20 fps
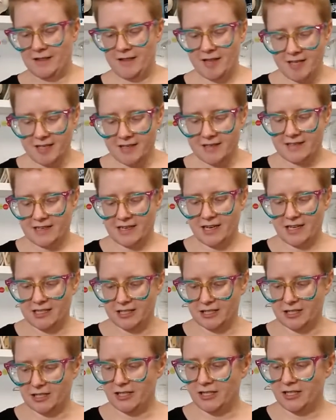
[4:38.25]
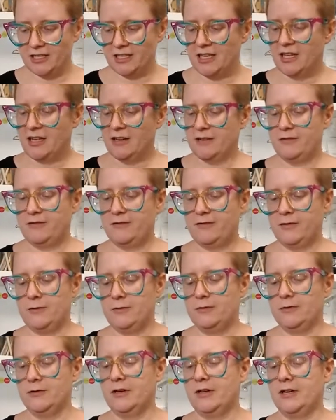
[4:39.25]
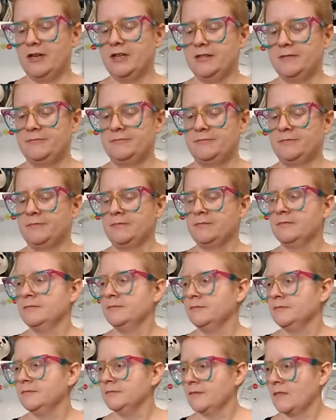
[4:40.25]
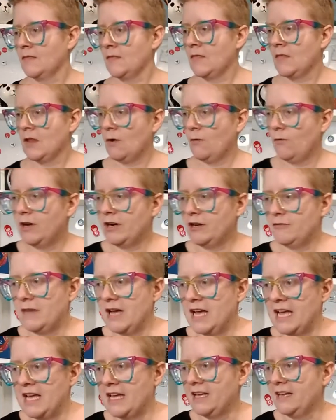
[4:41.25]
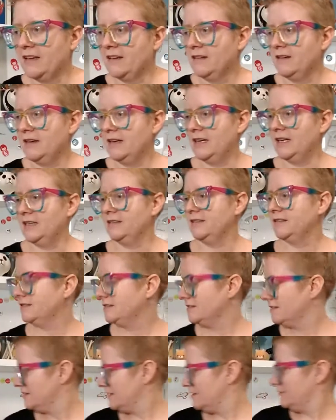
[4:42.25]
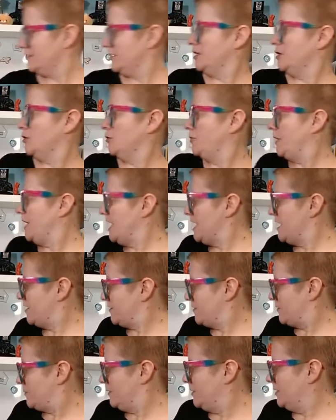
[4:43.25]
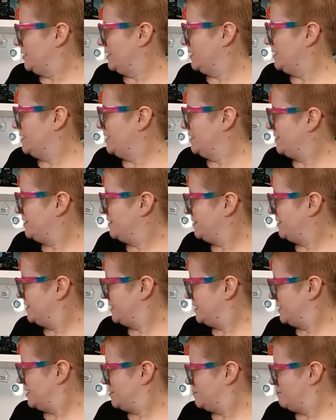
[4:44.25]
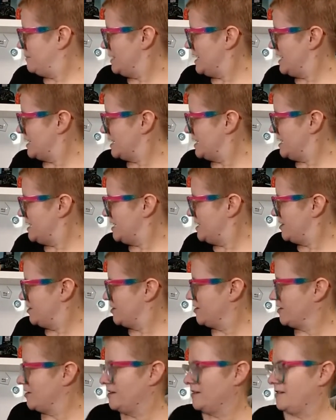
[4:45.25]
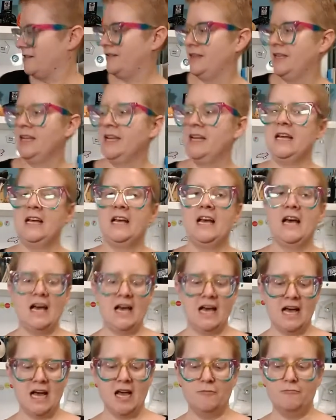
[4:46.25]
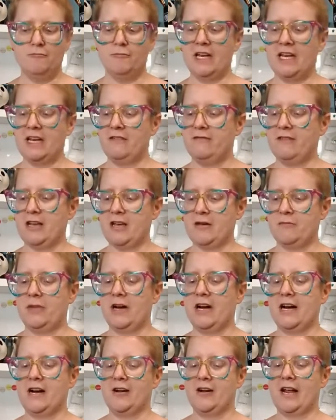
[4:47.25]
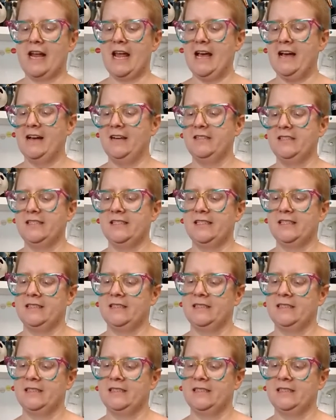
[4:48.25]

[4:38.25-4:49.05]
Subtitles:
this color for one of my lovely little Peakswood back here, mini vampire gals.